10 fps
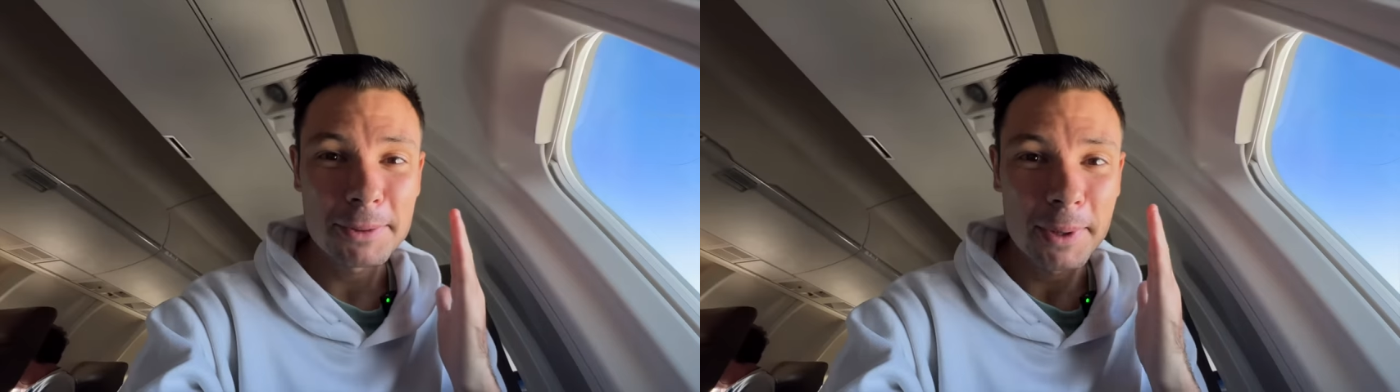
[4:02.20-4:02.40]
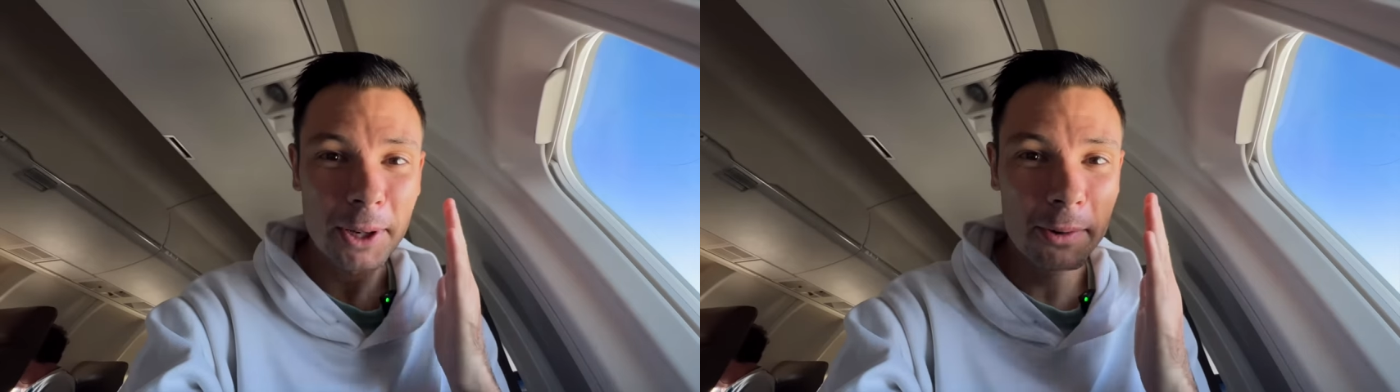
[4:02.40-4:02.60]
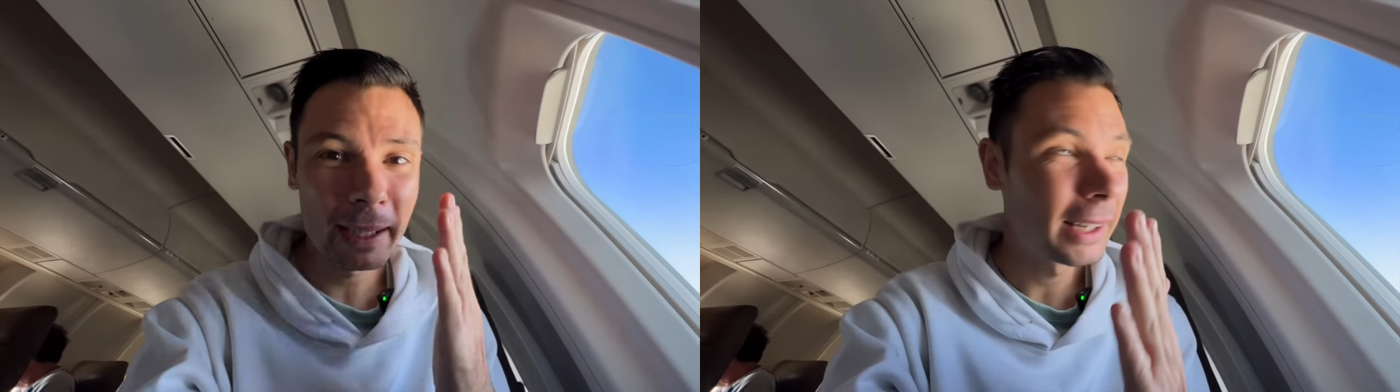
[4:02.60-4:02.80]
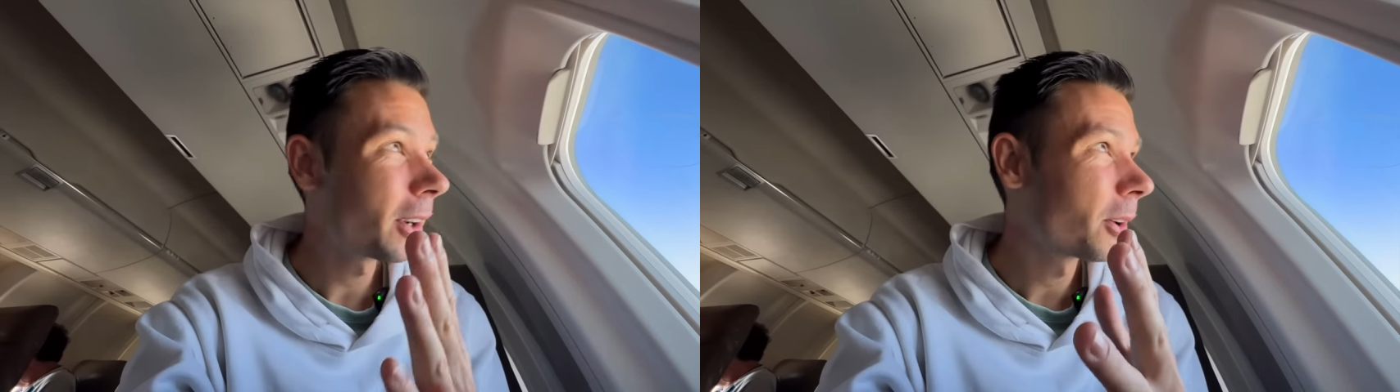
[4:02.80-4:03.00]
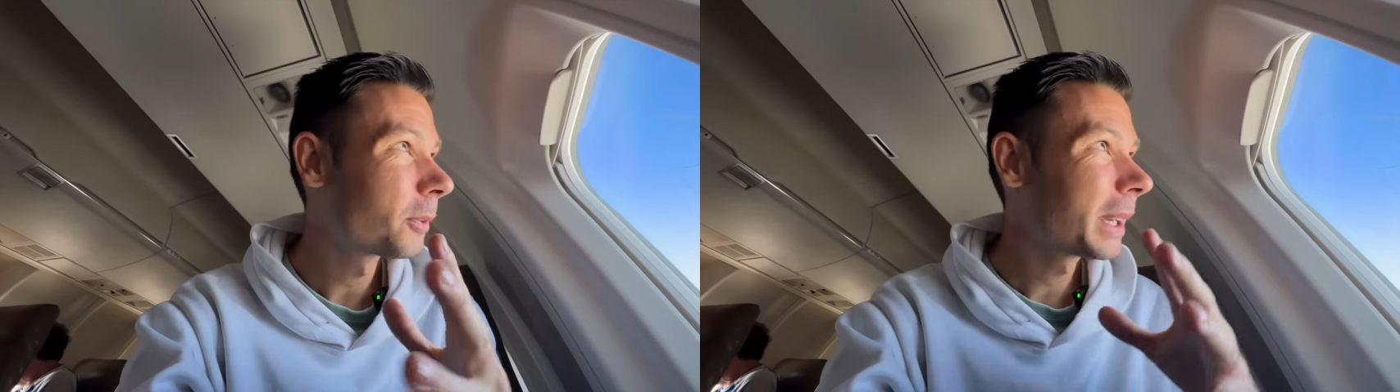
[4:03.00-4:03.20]
we're going
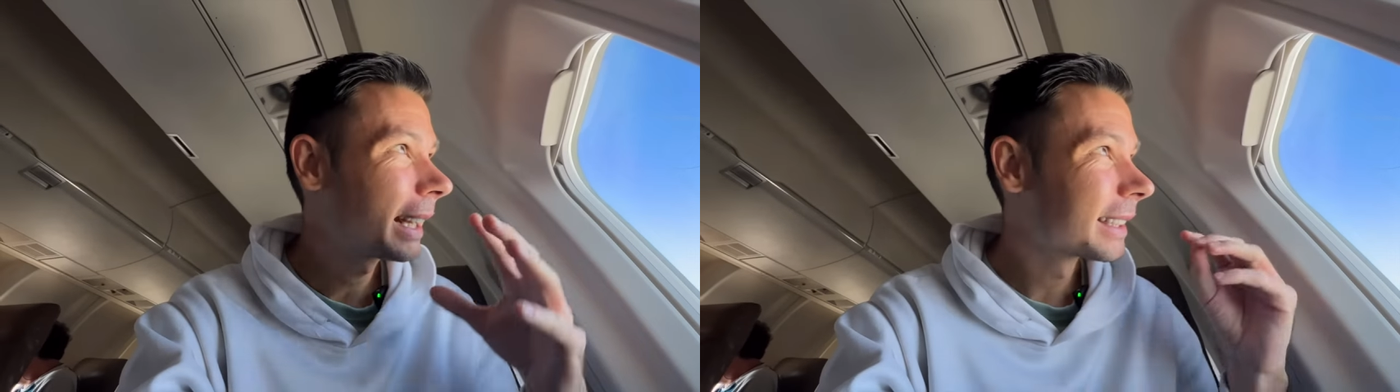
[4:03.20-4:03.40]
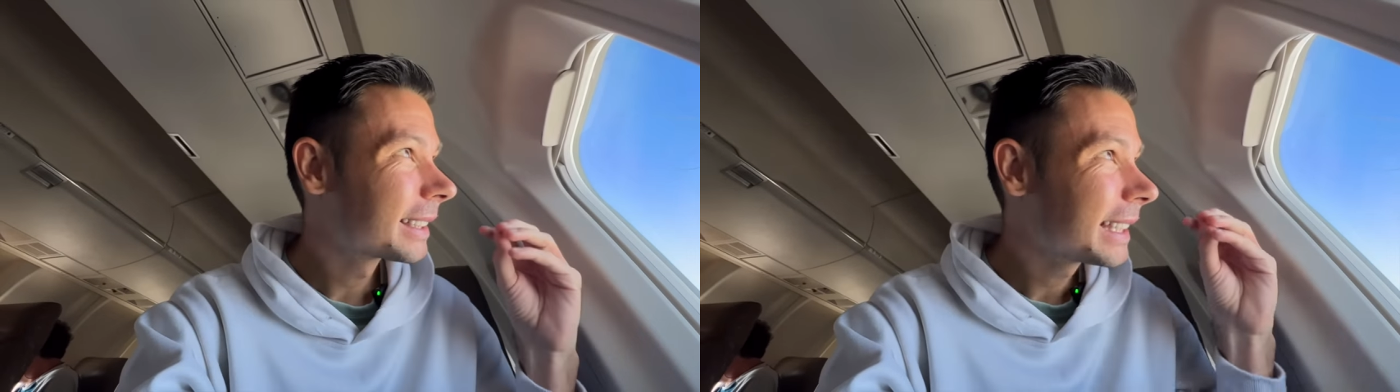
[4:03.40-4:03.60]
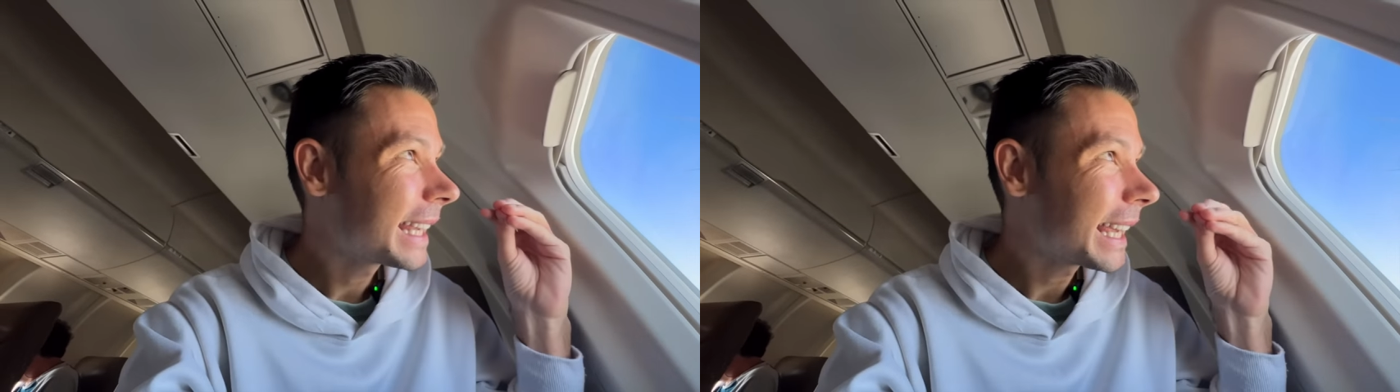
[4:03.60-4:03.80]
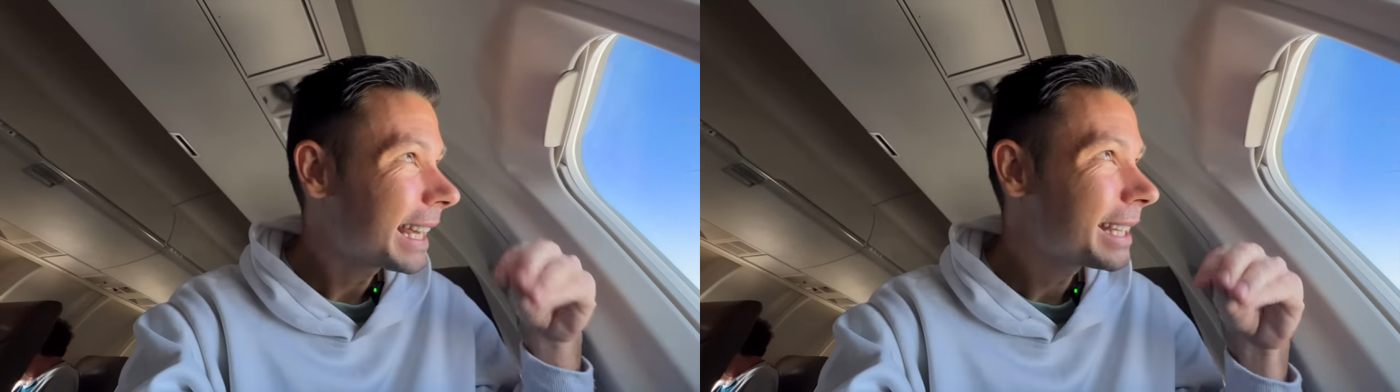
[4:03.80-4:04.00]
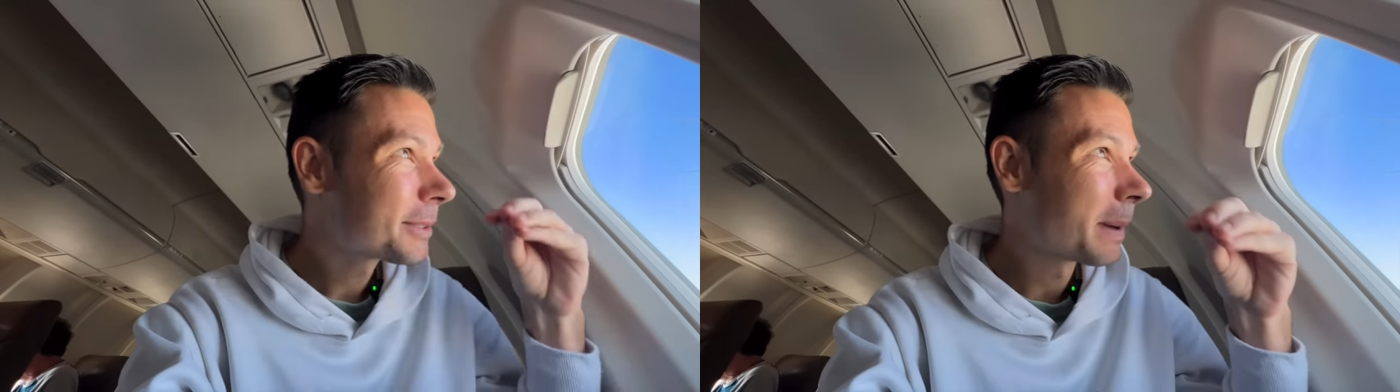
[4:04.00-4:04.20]
along, we can see
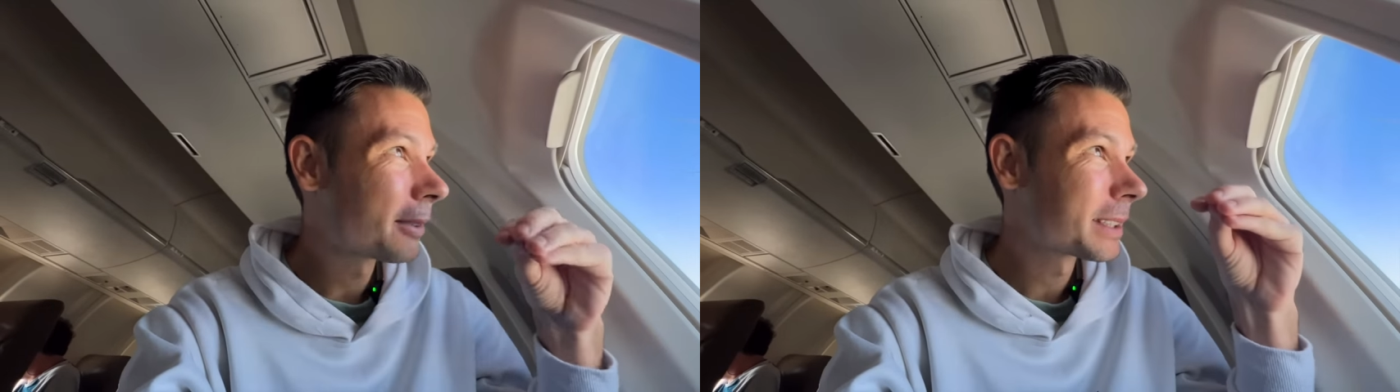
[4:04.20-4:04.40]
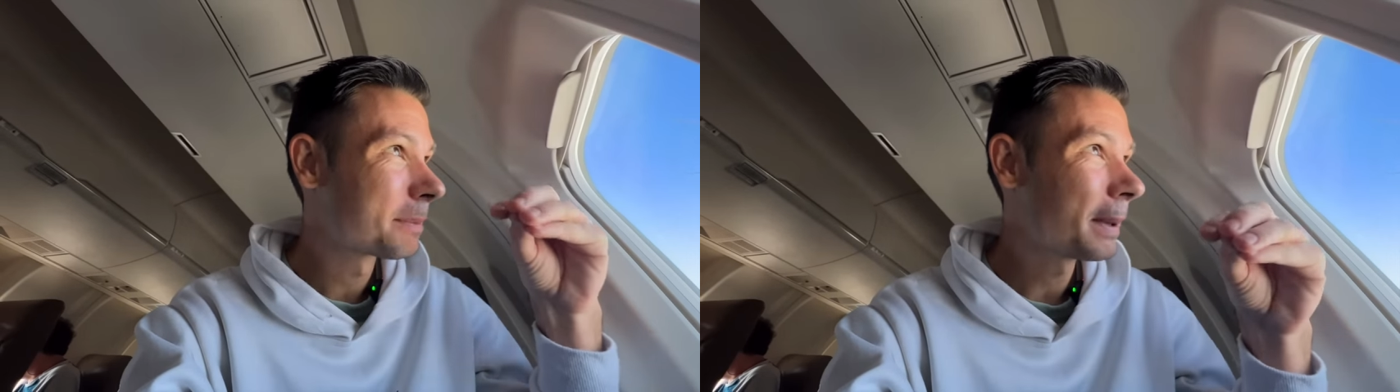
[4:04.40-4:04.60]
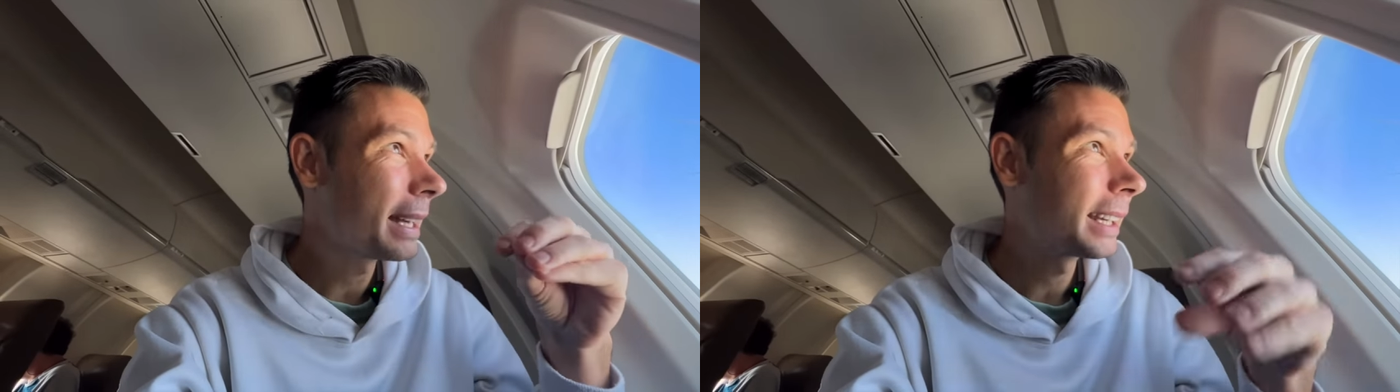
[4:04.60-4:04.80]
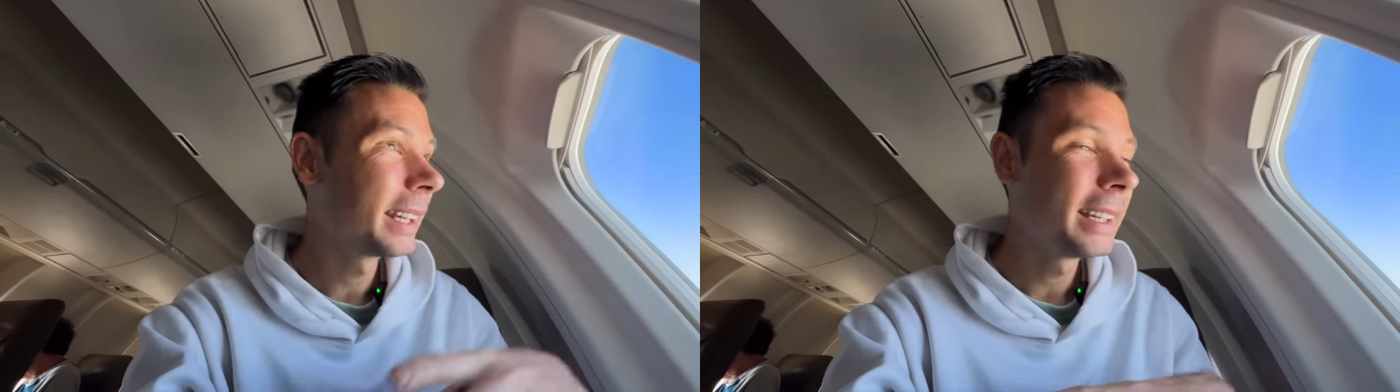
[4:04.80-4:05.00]
each mountain peak.